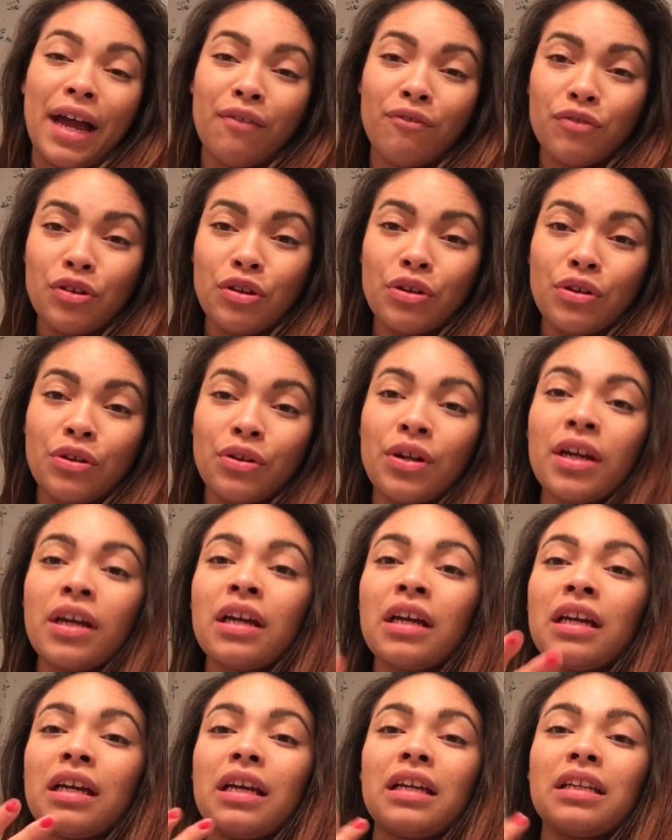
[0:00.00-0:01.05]
after.
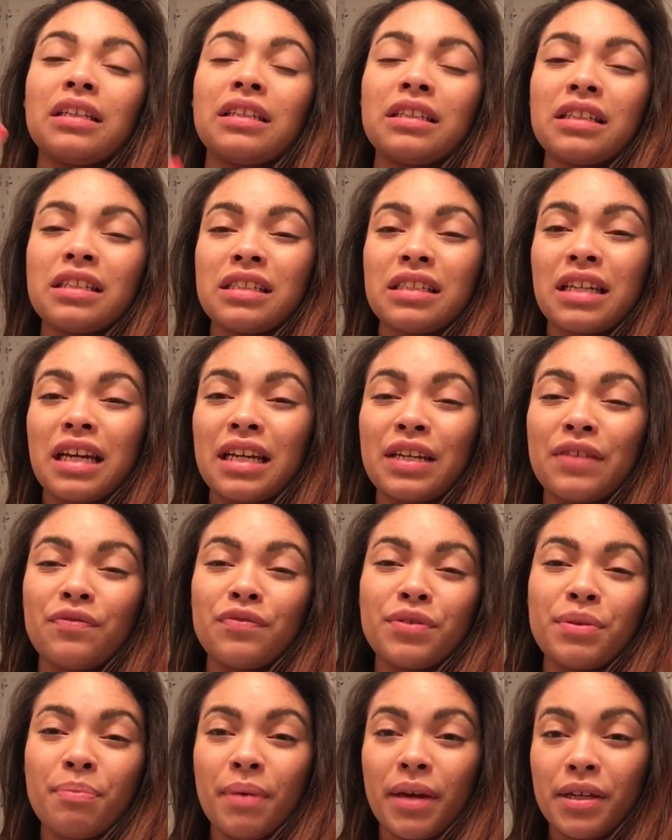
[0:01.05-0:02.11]
It just kind of
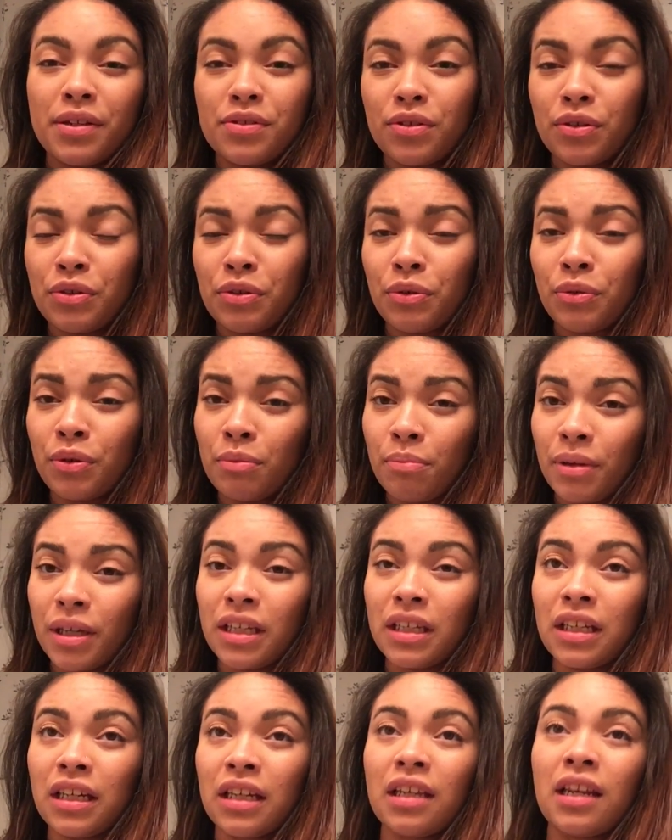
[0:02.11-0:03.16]
depends on your own
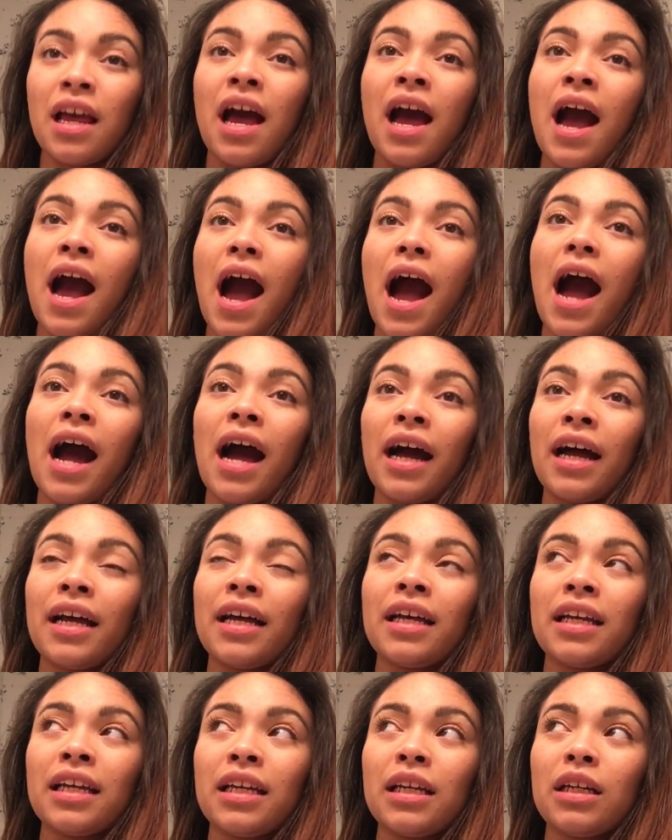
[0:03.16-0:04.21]
opinion.
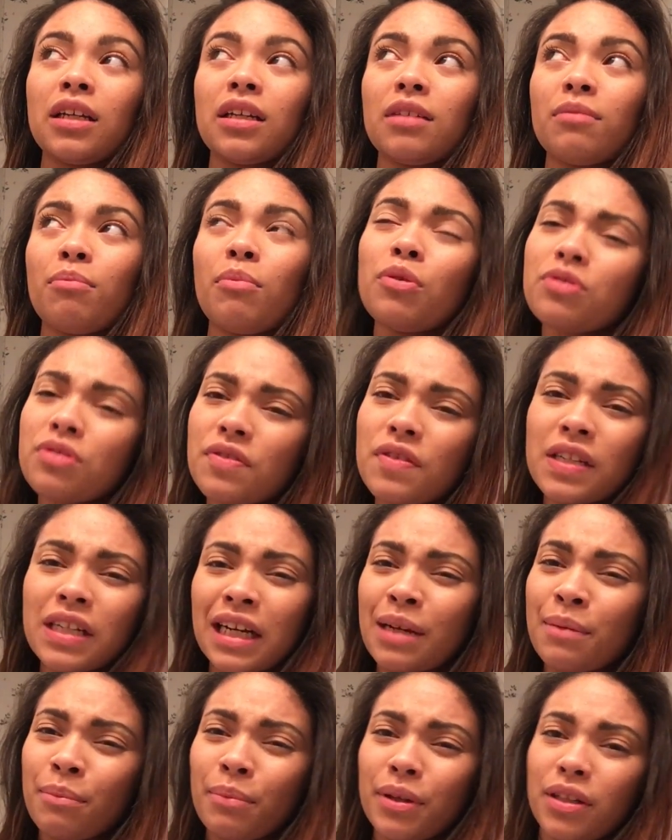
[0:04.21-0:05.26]
I most of the
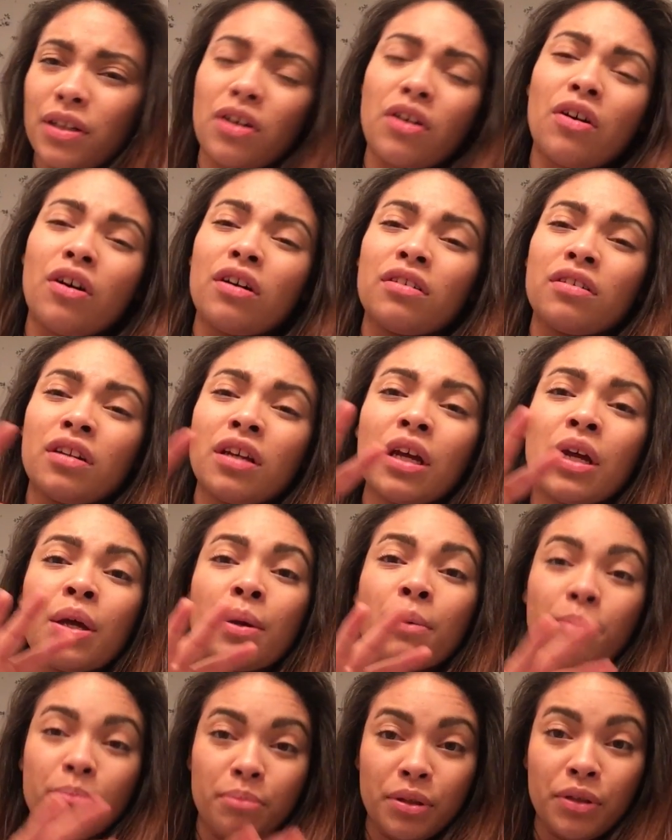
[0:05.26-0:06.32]
time put it on
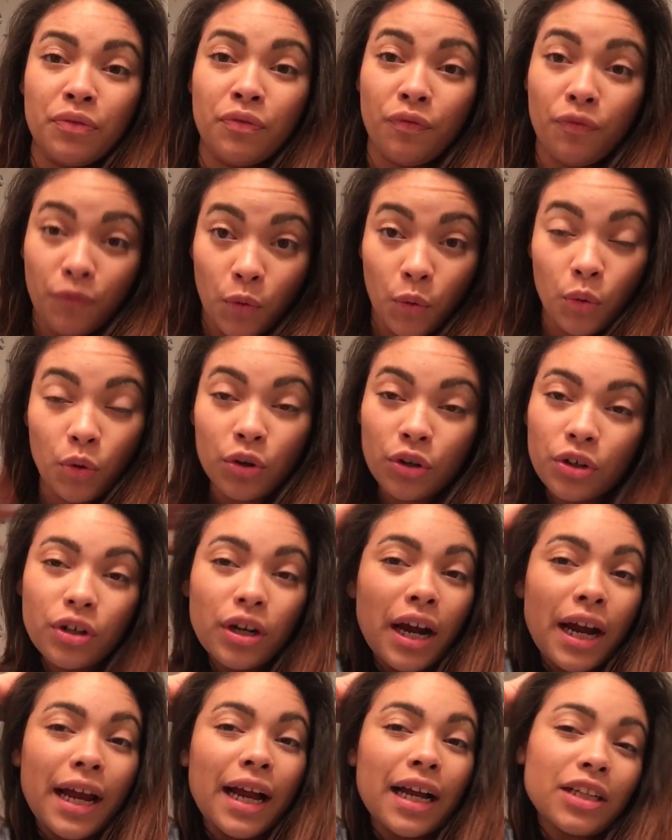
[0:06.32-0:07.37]
before
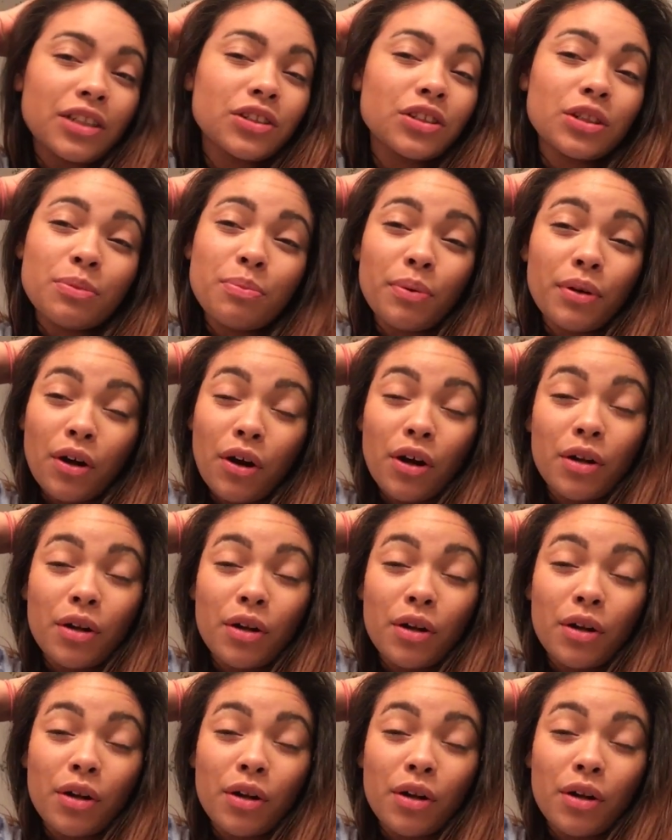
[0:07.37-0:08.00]
I actually put